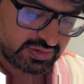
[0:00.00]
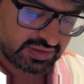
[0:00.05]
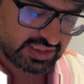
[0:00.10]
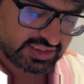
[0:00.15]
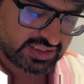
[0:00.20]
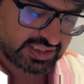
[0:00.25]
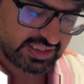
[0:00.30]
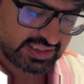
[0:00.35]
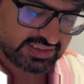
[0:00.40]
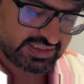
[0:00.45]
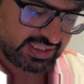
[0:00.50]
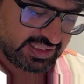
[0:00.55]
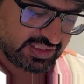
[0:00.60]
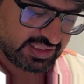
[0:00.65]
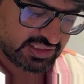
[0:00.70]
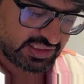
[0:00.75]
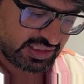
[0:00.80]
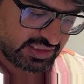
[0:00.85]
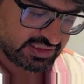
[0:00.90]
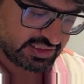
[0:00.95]
just understand
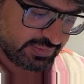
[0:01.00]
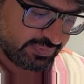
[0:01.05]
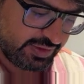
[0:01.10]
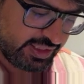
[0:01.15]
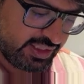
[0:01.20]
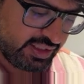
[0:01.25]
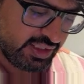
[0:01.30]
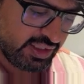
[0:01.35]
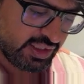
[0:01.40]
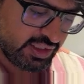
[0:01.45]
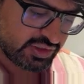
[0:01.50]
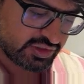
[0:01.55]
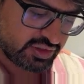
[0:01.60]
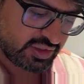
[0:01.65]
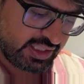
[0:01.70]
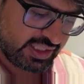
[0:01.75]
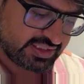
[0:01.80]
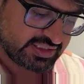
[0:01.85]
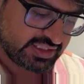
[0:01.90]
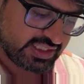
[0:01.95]
this concept, right?
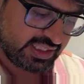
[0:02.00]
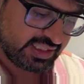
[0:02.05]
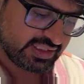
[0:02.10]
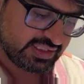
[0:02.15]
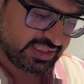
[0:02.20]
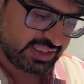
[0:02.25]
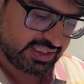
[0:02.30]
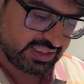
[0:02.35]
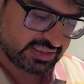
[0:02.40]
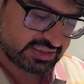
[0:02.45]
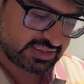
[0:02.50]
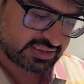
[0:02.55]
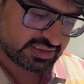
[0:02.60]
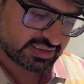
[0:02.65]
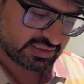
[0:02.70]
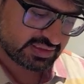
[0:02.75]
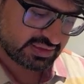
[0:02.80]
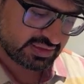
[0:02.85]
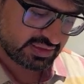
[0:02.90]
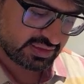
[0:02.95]
So let's say
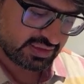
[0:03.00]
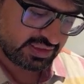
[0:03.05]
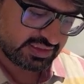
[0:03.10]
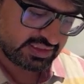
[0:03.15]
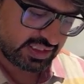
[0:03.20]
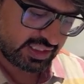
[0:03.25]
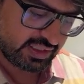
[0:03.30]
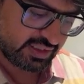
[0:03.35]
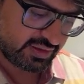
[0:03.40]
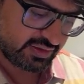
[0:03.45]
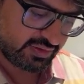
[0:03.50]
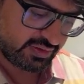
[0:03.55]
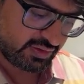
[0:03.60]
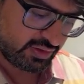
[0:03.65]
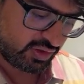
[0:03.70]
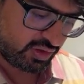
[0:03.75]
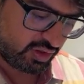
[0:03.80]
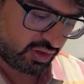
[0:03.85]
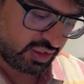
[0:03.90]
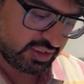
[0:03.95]
these are
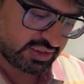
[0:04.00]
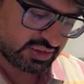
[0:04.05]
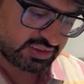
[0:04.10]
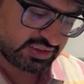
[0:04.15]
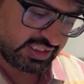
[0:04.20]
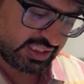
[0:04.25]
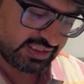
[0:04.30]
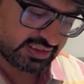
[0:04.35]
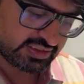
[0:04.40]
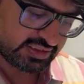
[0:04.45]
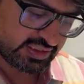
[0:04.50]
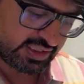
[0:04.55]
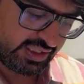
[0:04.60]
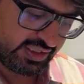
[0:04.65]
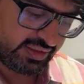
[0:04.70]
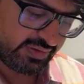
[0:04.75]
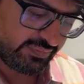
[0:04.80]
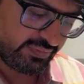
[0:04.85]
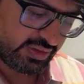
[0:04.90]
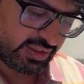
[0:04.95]
all cells,
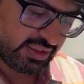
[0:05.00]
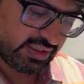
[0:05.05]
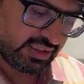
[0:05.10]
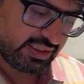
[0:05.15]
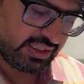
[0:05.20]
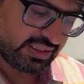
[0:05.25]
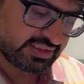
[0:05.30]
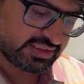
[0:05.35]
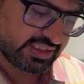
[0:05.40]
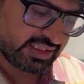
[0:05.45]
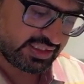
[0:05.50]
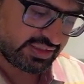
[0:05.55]
right? Let's say